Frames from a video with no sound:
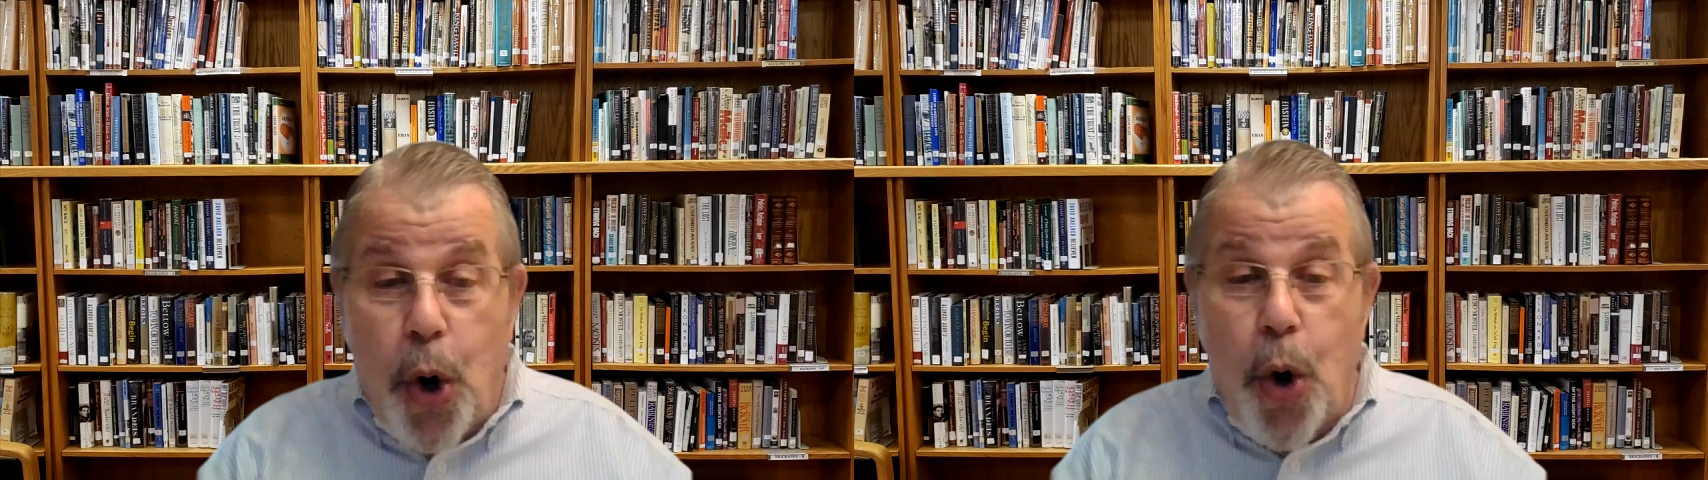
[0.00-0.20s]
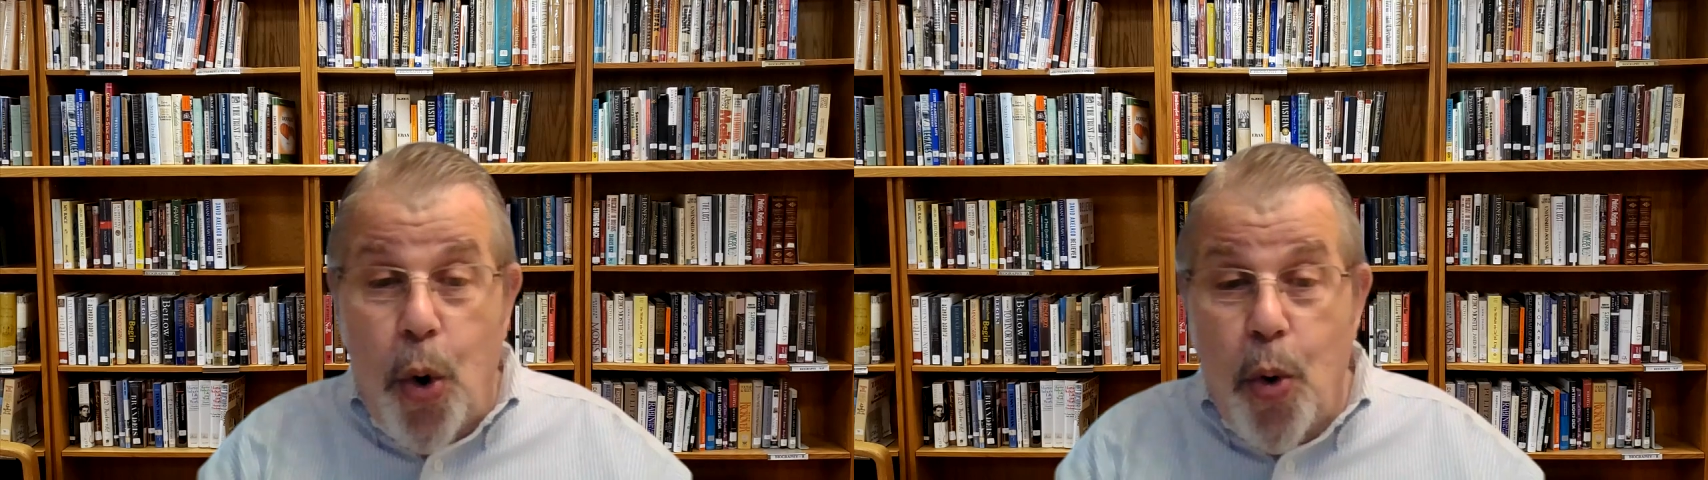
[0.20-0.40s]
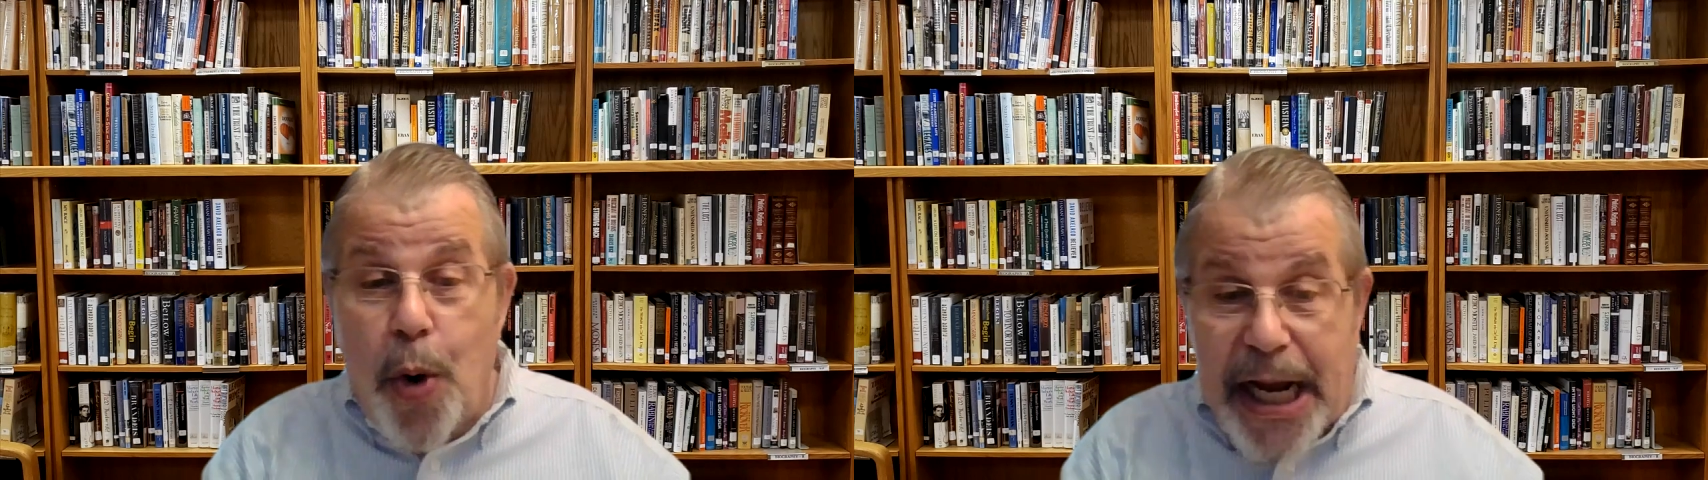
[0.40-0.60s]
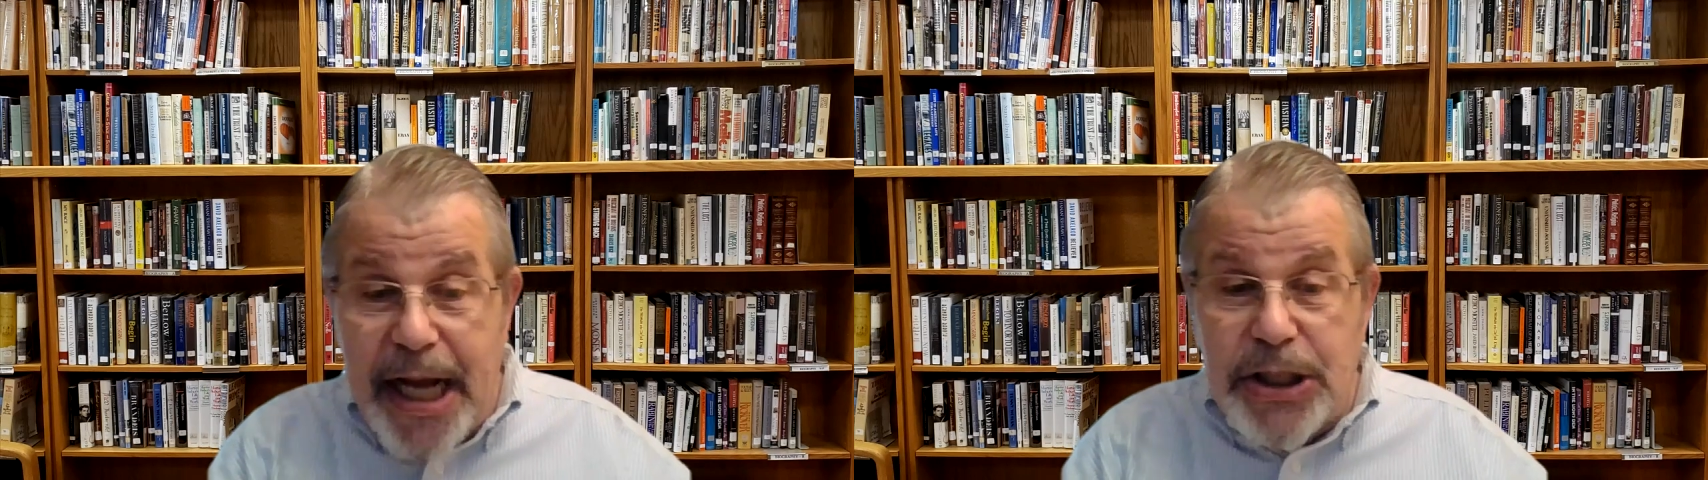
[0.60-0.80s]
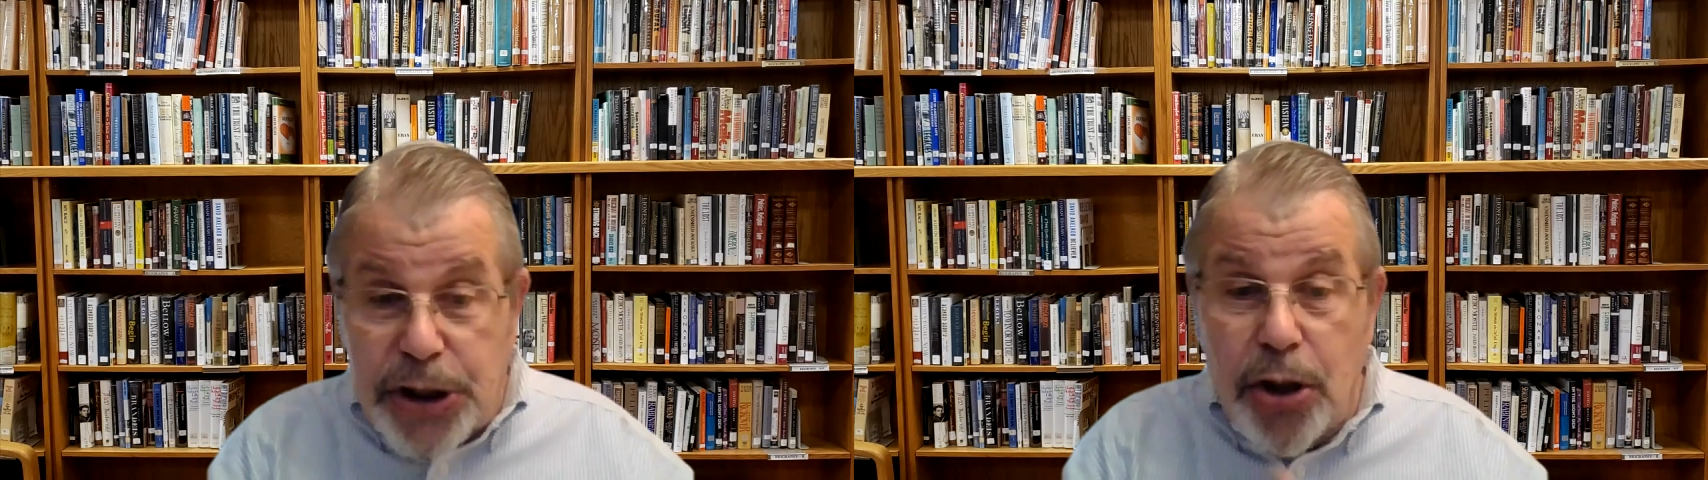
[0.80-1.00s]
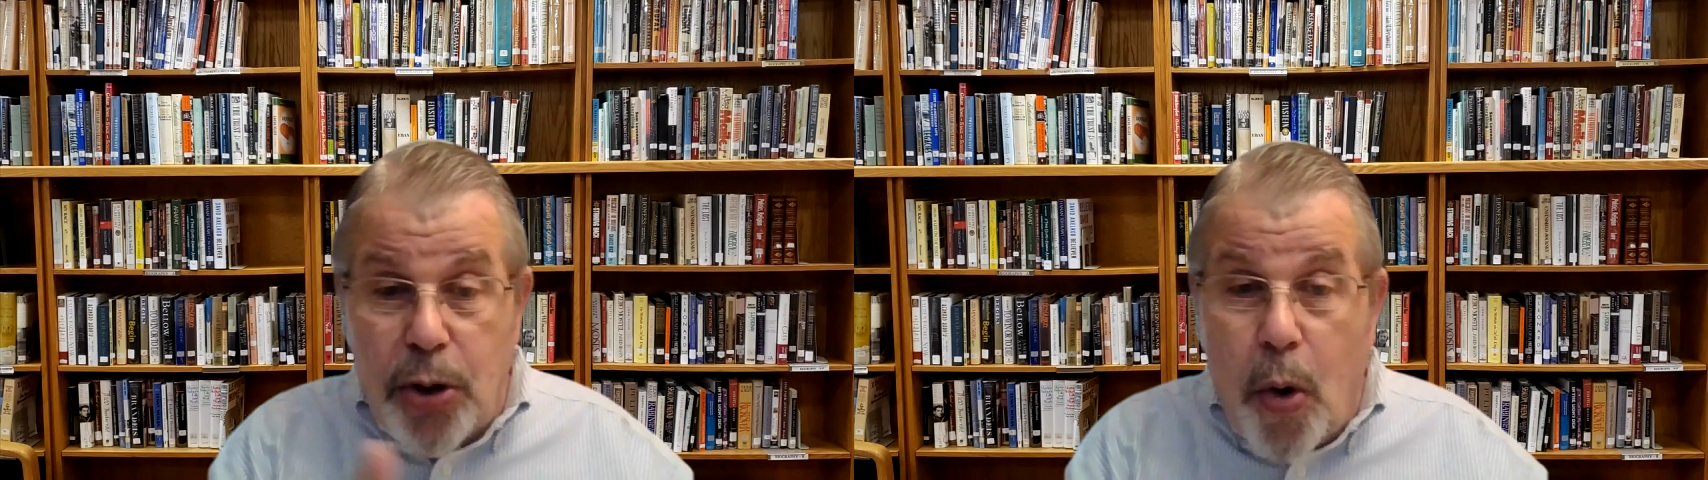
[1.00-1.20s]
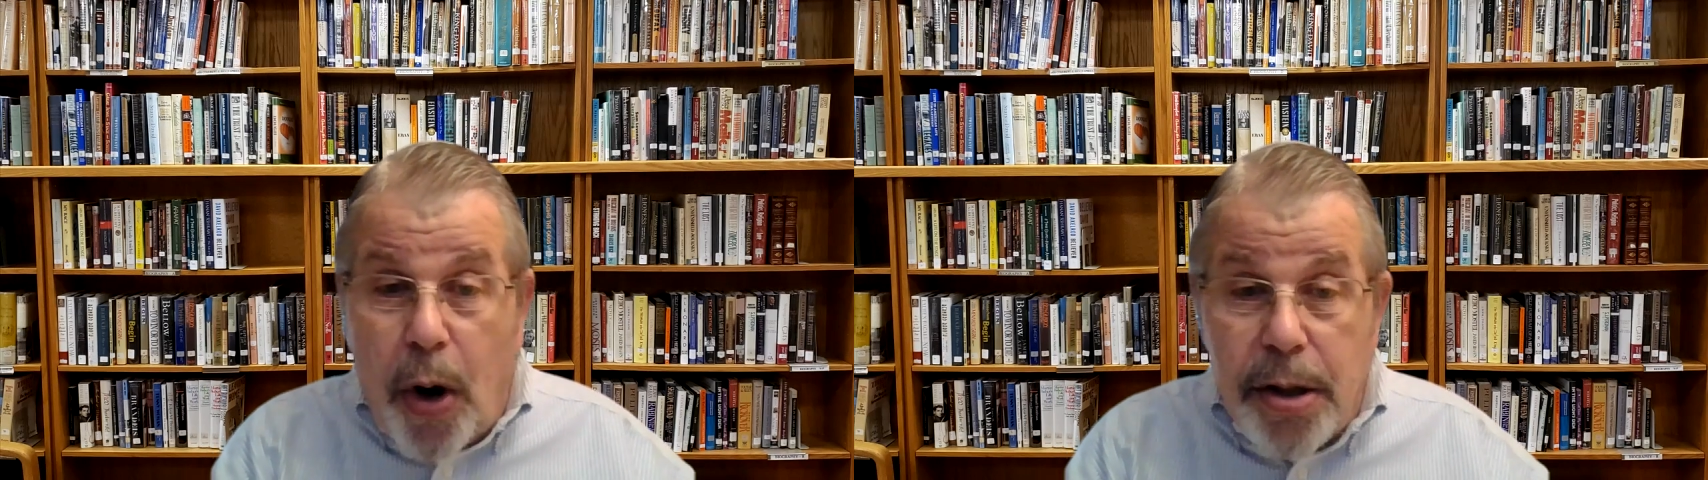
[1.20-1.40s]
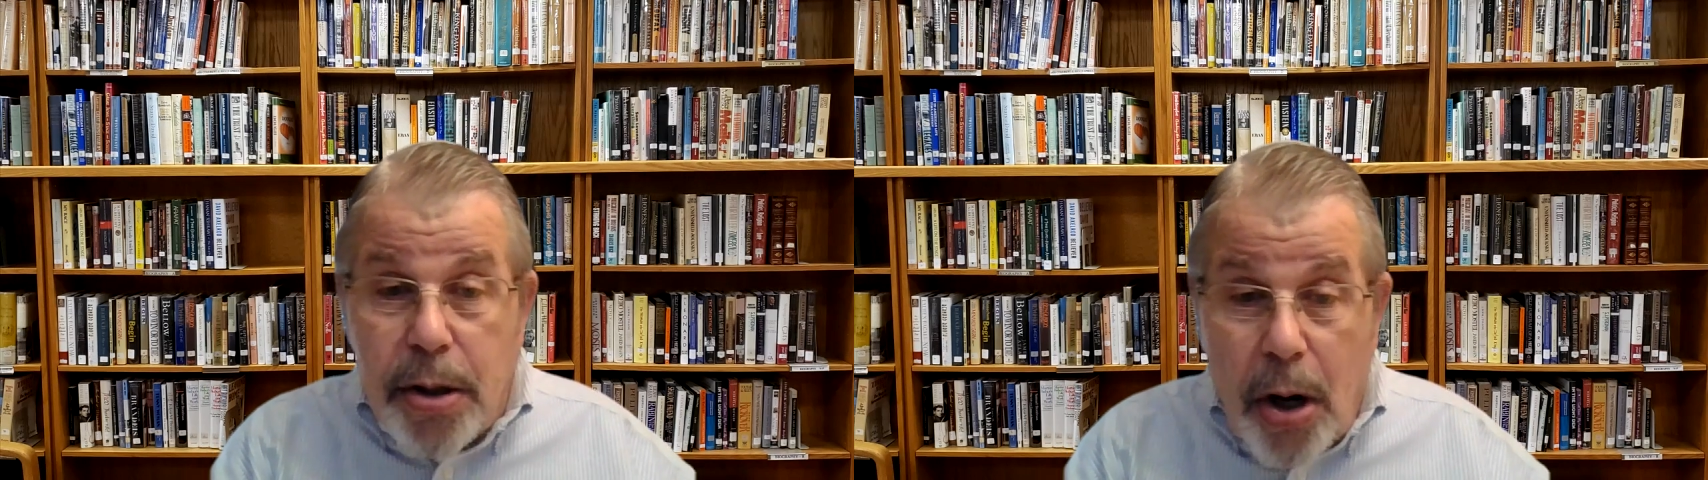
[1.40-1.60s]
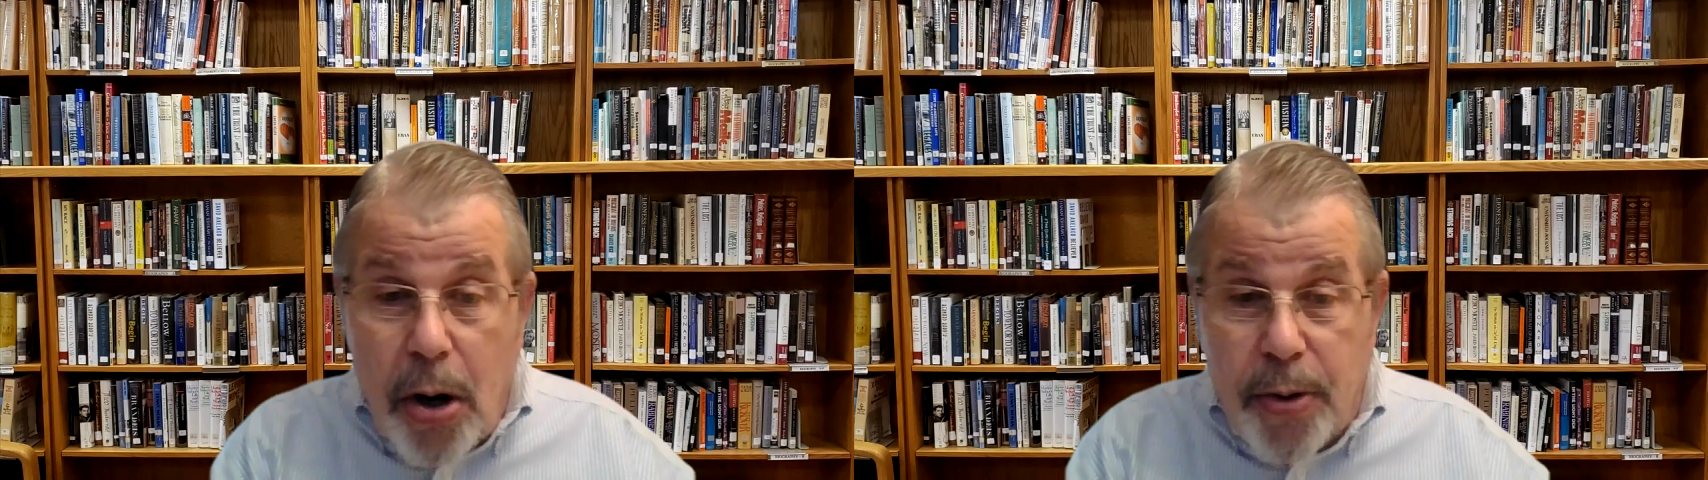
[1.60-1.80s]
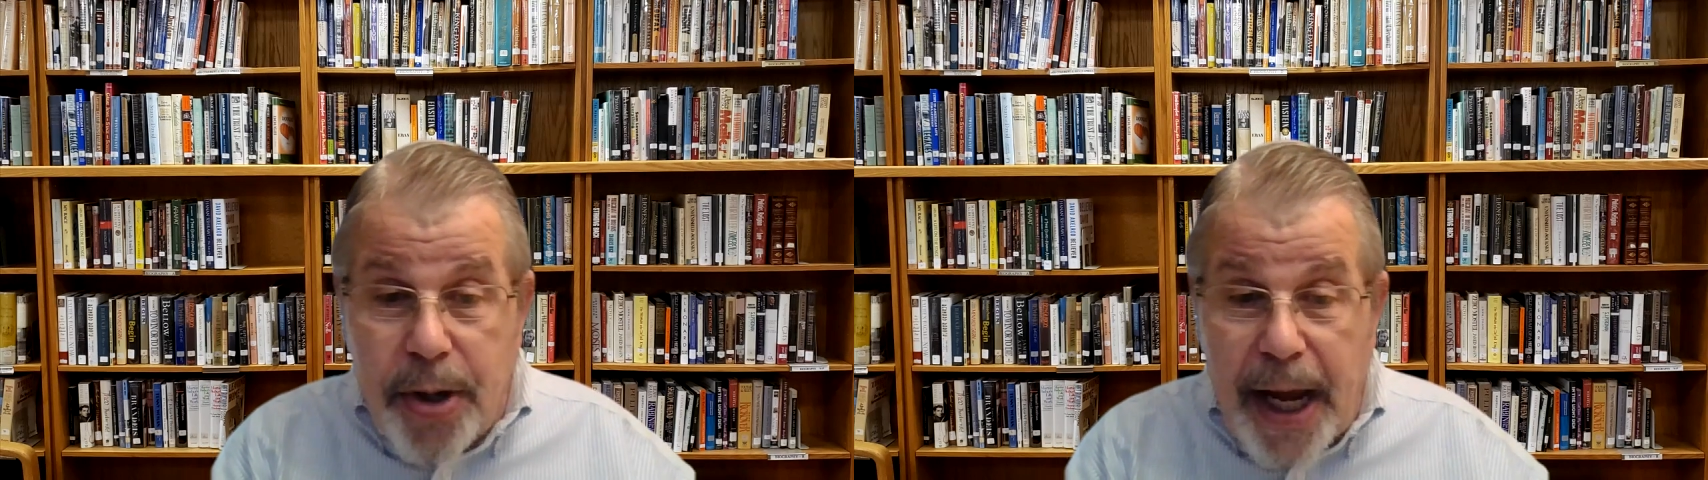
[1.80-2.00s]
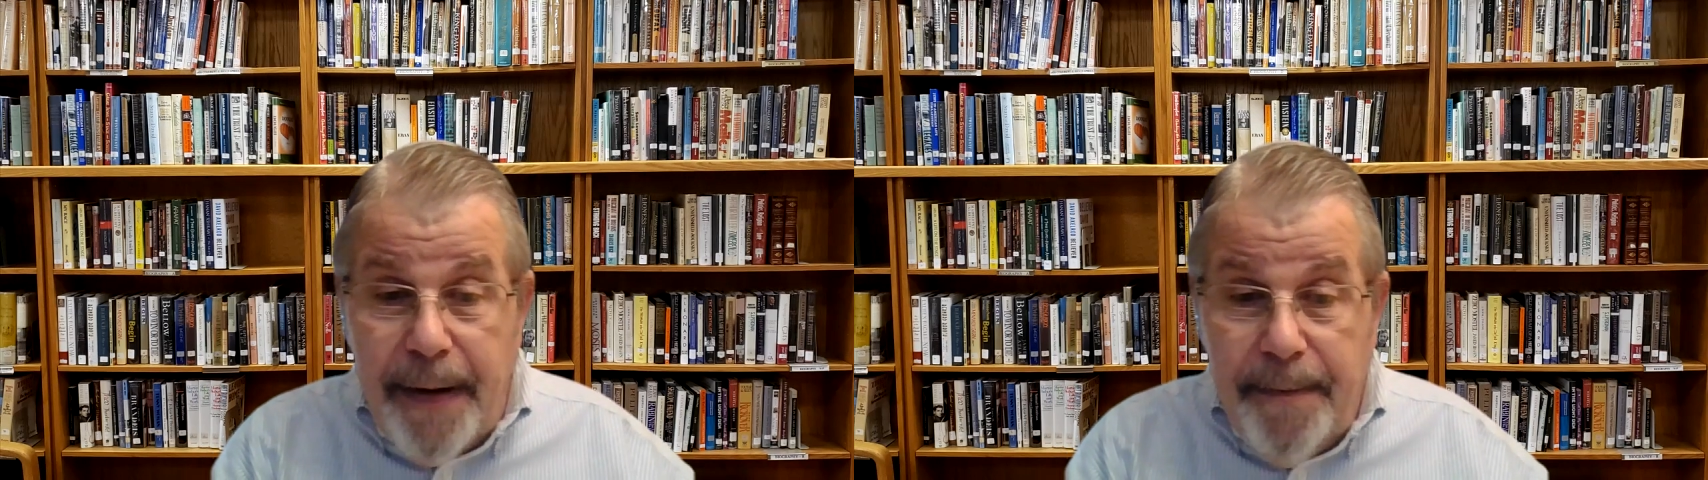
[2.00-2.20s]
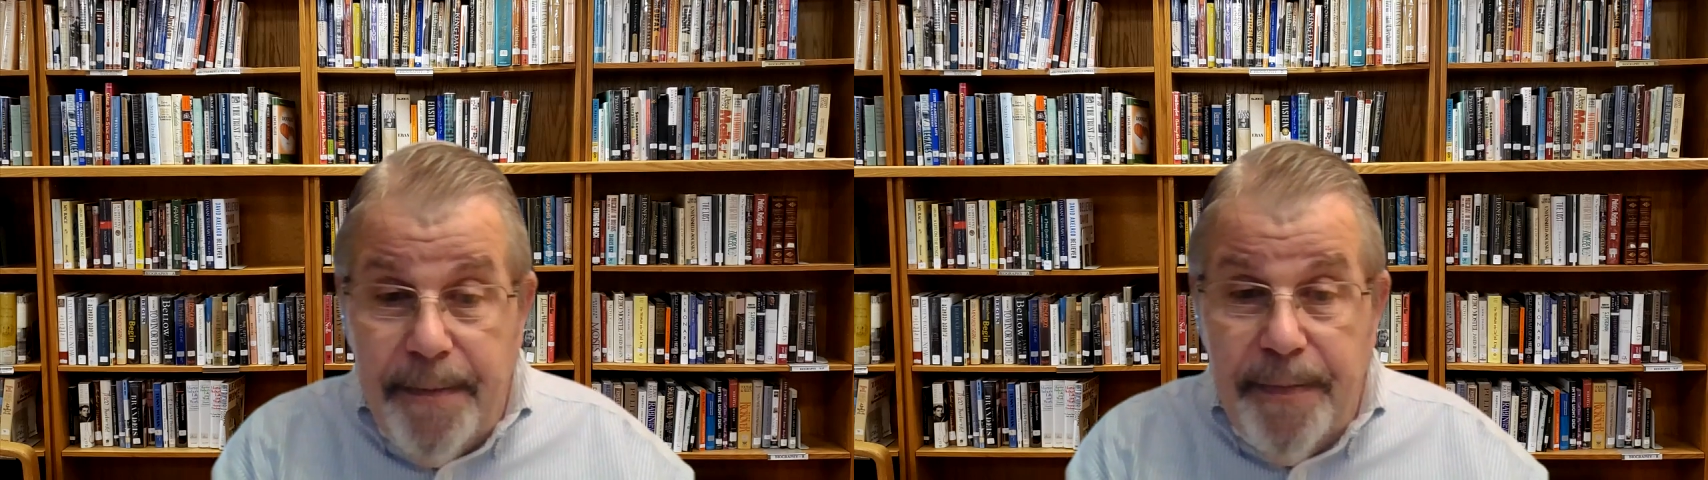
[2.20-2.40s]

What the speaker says: Who is the Lord? Okay?